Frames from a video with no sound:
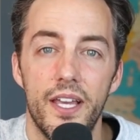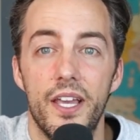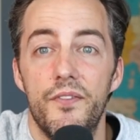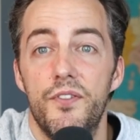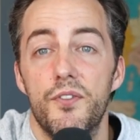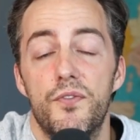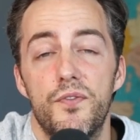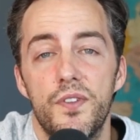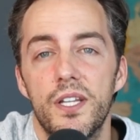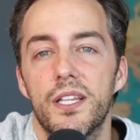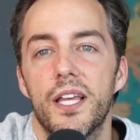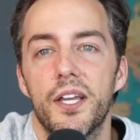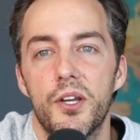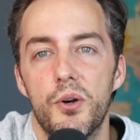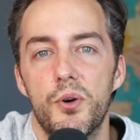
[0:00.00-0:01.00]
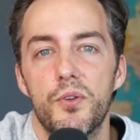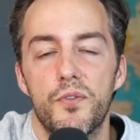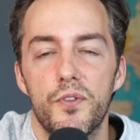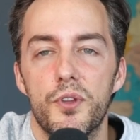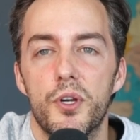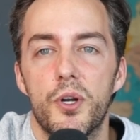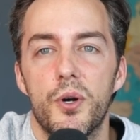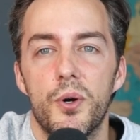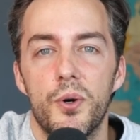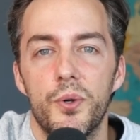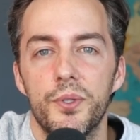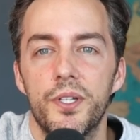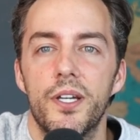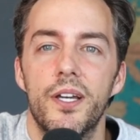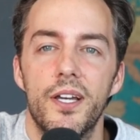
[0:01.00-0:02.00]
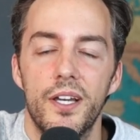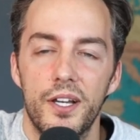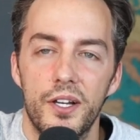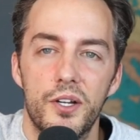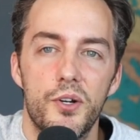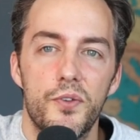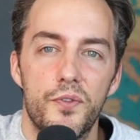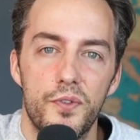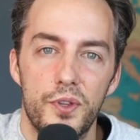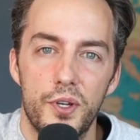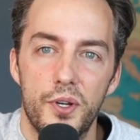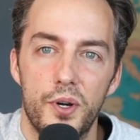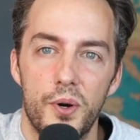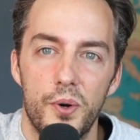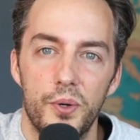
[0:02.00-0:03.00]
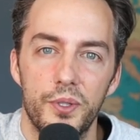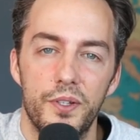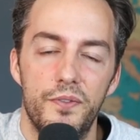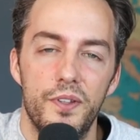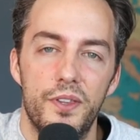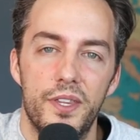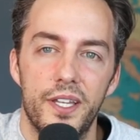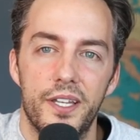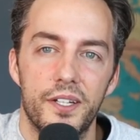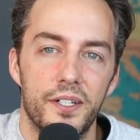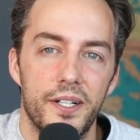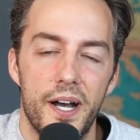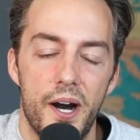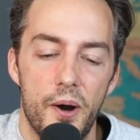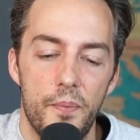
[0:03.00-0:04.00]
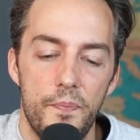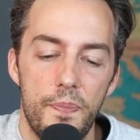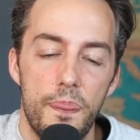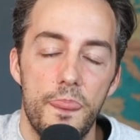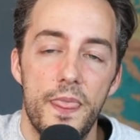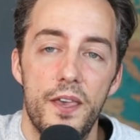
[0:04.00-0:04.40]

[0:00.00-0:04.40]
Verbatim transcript: If you feel like going for the cold, go for the cold if you think it'll help.